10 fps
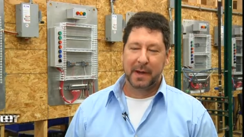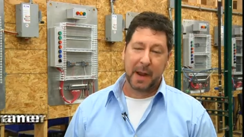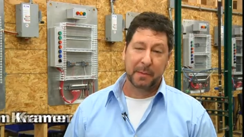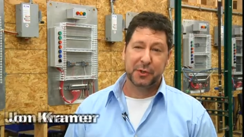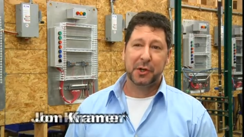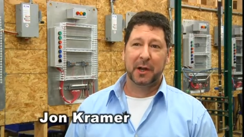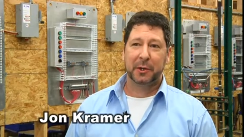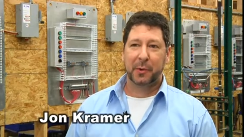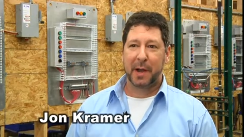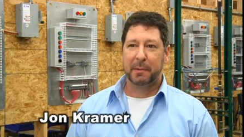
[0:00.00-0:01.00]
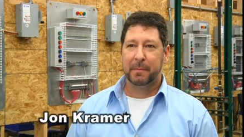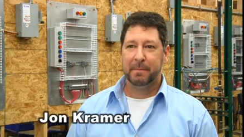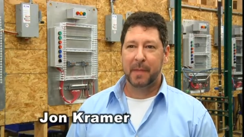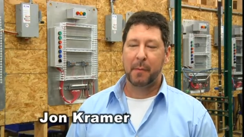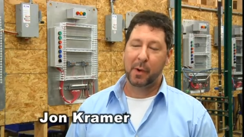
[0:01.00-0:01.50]
my name is John Kramer.
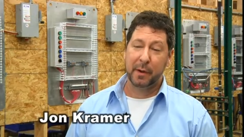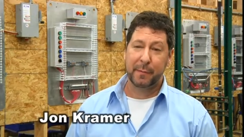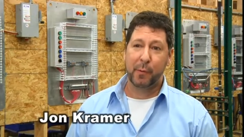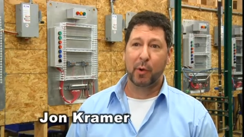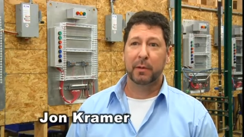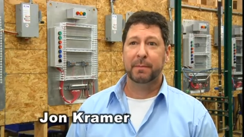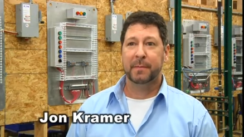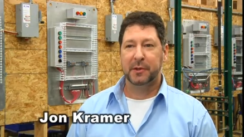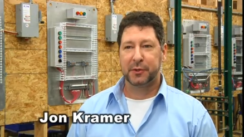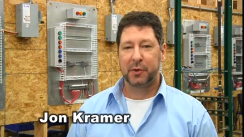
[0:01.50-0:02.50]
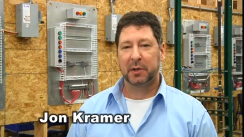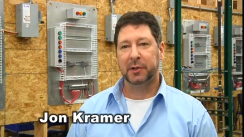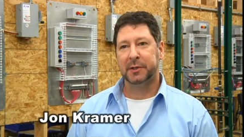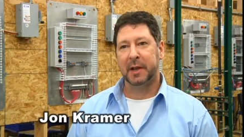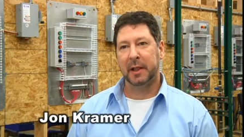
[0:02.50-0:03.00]
I'm one of four
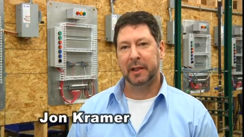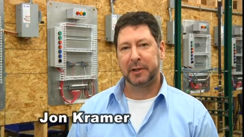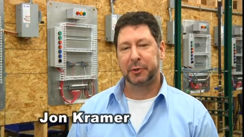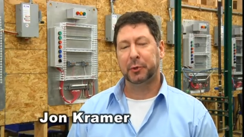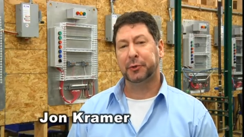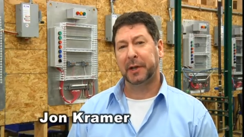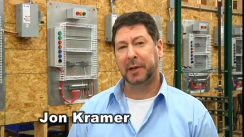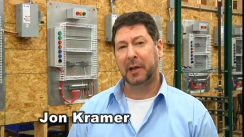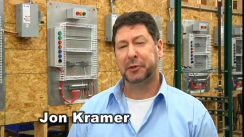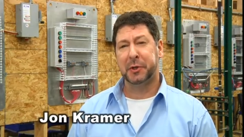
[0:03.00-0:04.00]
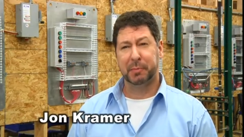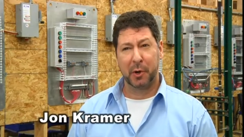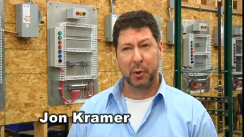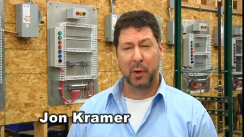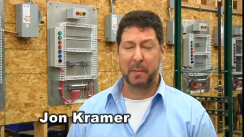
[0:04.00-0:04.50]
instructors in an electrical technology
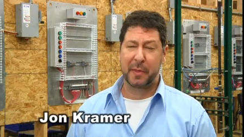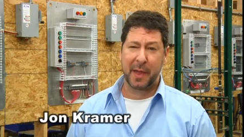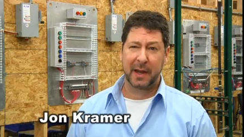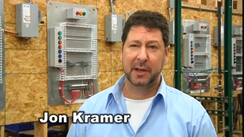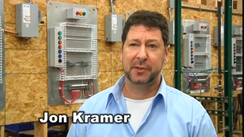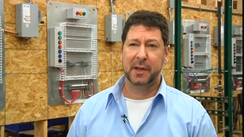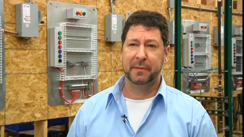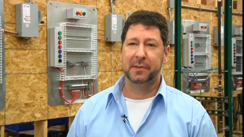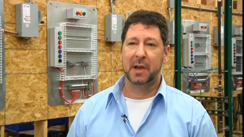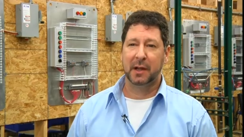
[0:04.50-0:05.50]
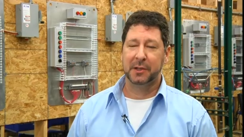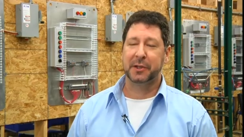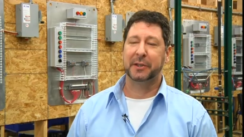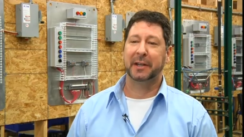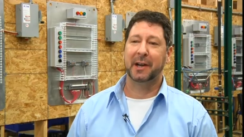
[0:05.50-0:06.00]
program at Thaddeus Stevens
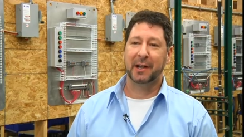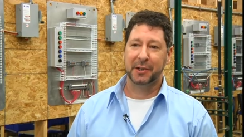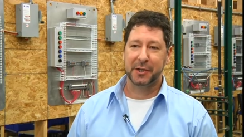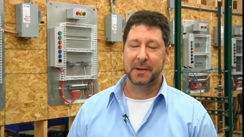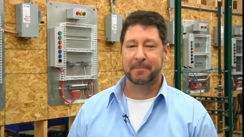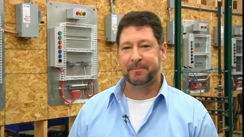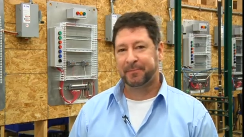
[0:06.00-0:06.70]
College of Technology.